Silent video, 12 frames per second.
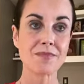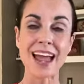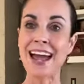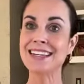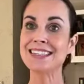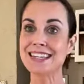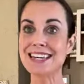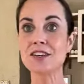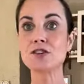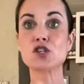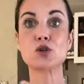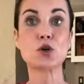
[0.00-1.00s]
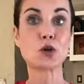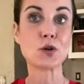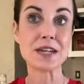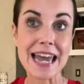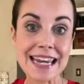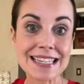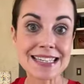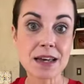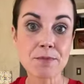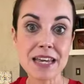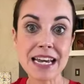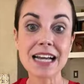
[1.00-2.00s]
and it's either to create
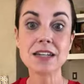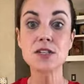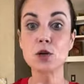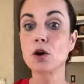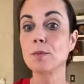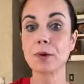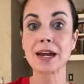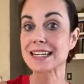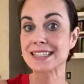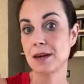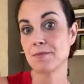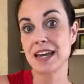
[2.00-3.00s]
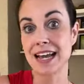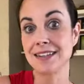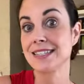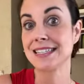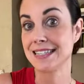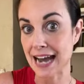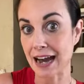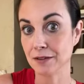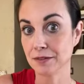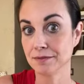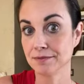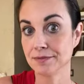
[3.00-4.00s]
something else or break something else
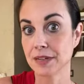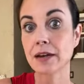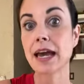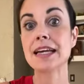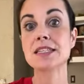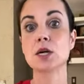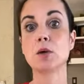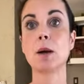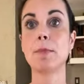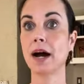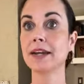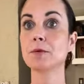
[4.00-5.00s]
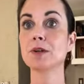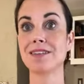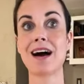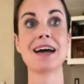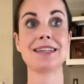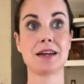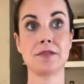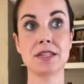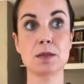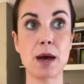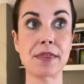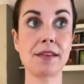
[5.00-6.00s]
down, okay? So our body relies on
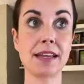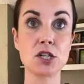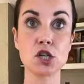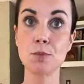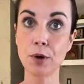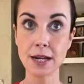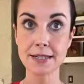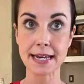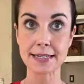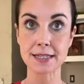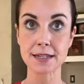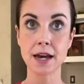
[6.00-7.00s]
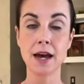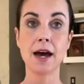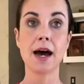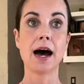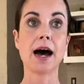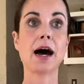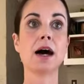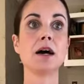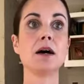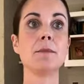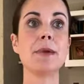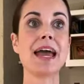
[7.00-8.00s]
this methylation process.
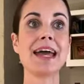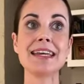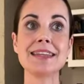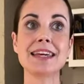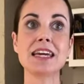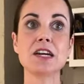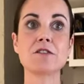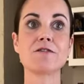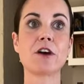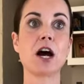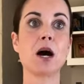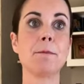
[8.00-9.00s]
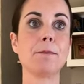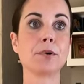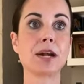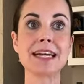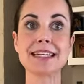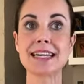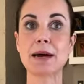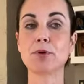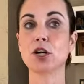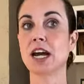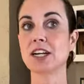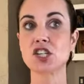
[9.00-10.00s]
Um, anything from breakdown,
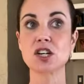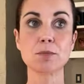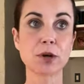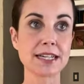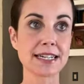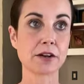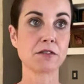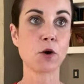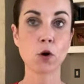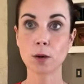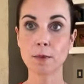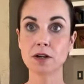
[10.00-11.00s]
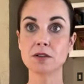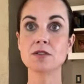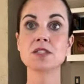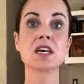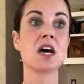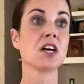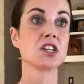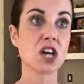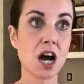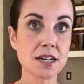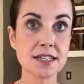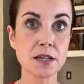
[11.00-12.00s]
production and breakdown of hormones,
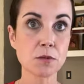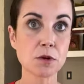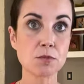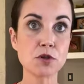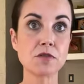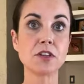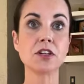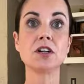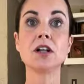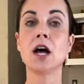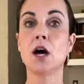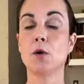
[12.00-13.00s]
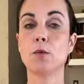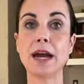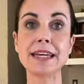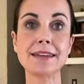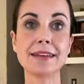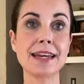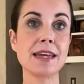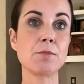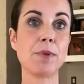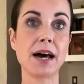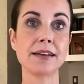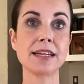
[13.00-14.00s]
toxin removal, regulating
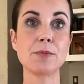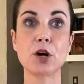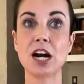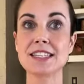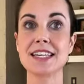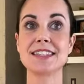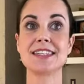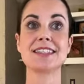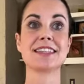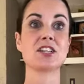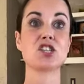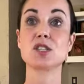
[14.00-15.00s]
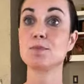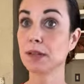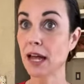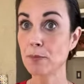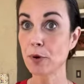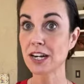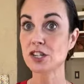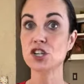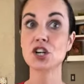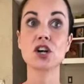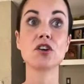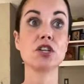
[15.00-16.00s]
bodily processes such as blood
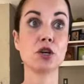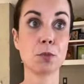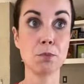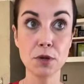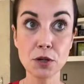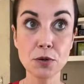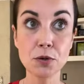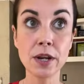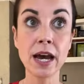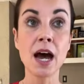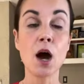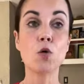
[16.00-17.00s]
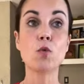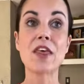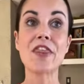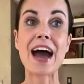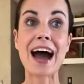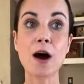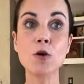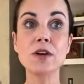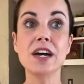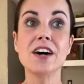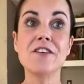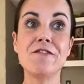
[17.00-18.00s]
pressure, your mood.
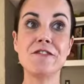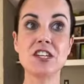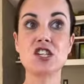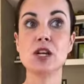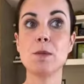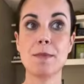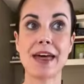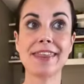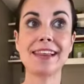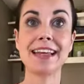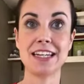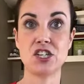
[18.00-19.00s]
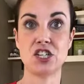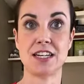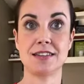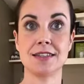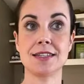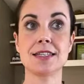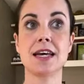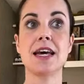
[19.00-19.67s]
Without efficient methylations,